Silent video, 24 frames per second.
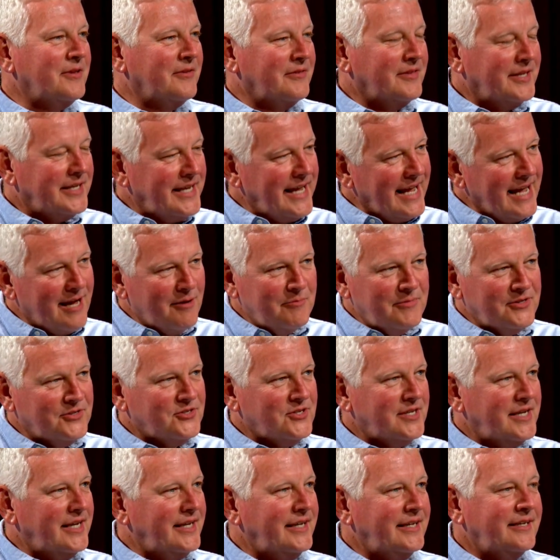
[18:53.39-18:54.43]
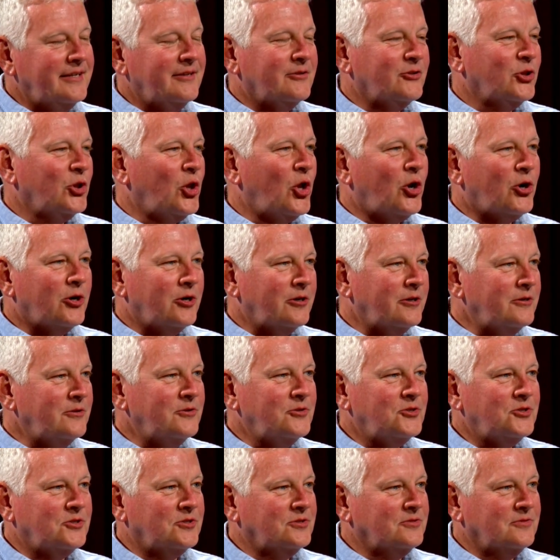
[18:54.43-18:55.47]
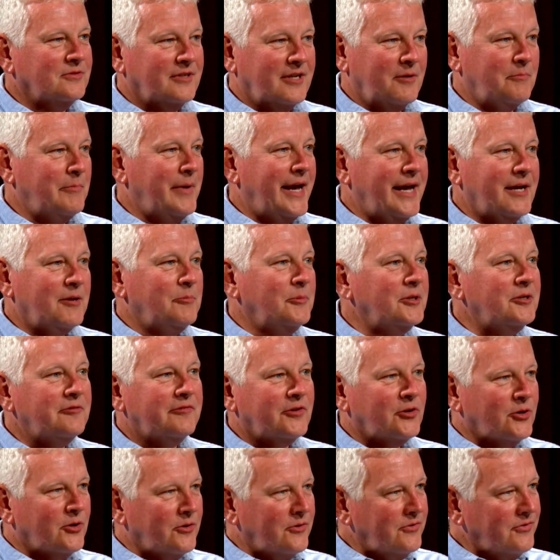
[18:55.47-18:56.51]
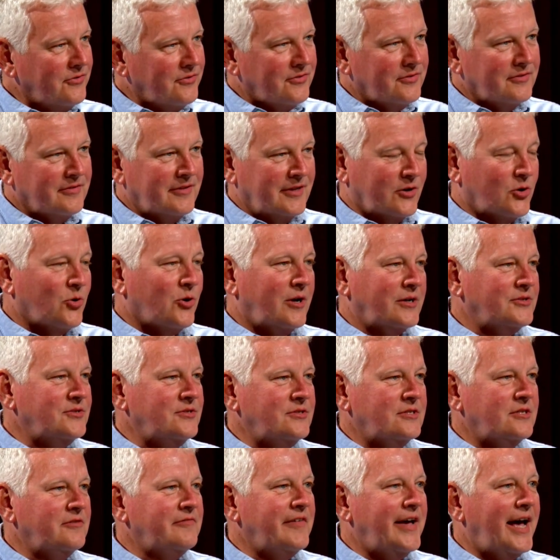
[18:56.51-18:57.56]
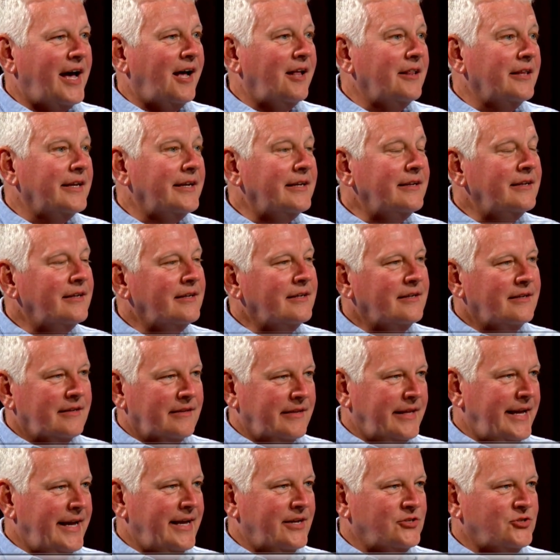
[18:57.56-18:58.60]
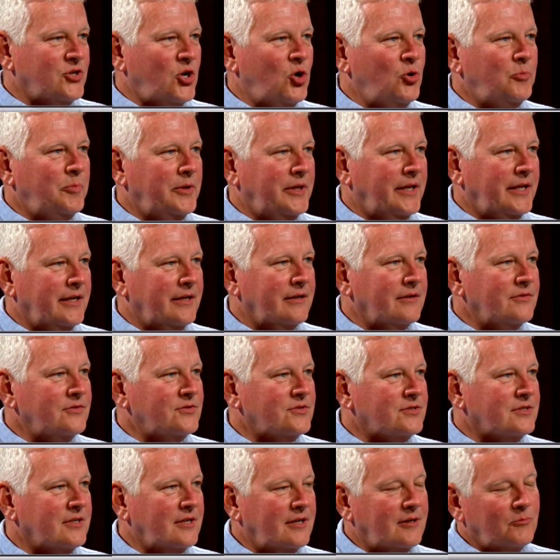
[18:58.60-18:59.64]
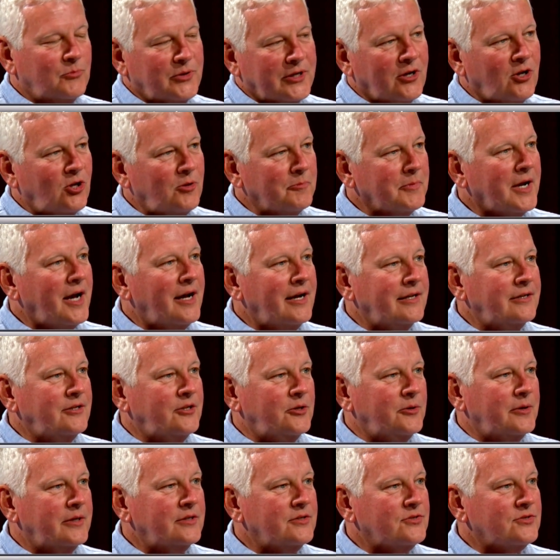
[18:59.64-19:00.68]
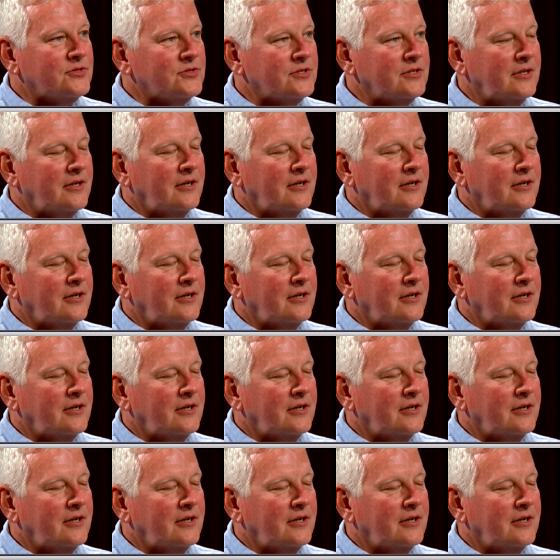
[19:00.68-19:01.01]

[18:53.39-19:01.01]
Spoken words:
The dam is a large embankment of earth that crosses the valley that has openings, we call them conduits,